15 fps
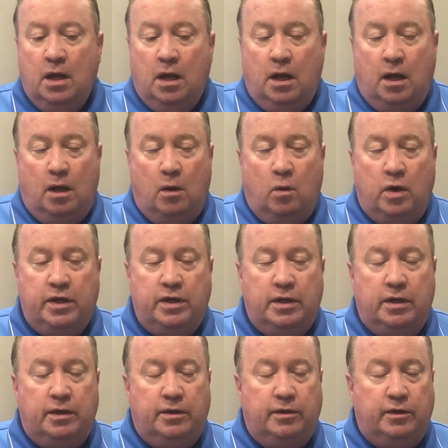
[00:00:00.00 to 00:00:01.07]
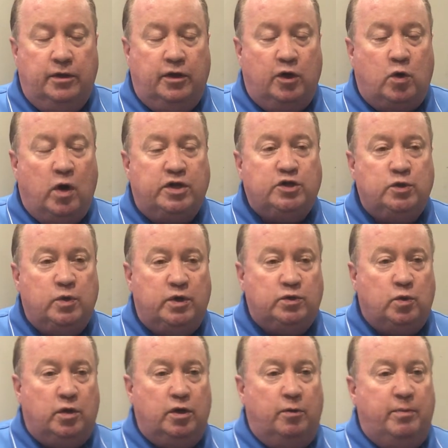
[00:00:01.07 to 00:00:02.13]
One of the questions was,
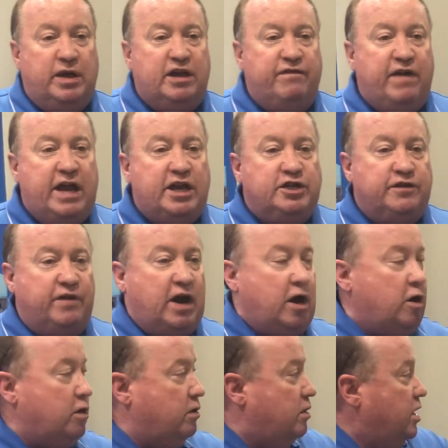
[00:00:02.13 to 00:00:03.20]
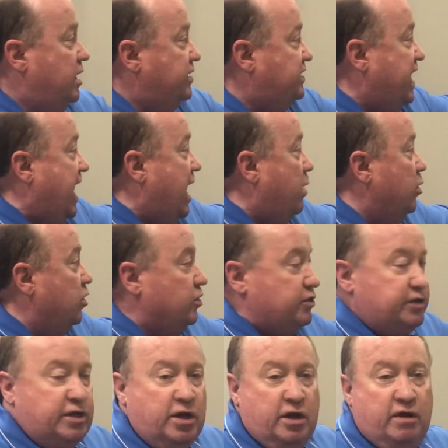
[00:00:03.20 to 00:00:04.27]
what the big advantage of our
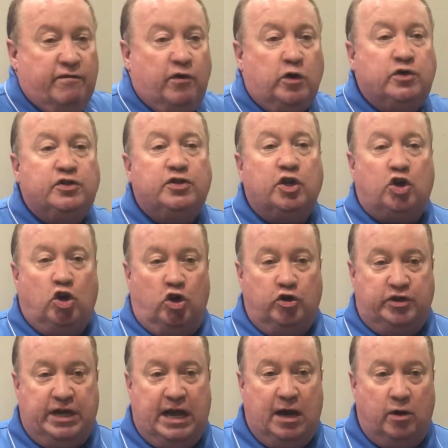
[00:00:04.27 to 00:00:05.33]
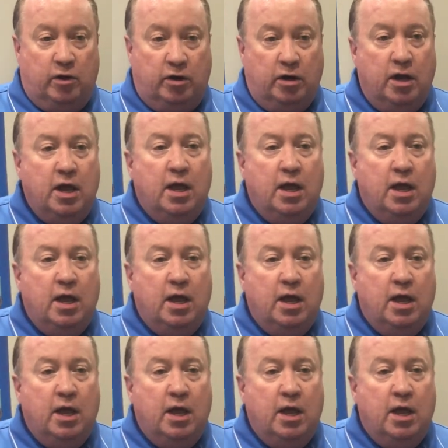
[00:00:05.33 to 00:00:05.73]
towers versus the Curt tower.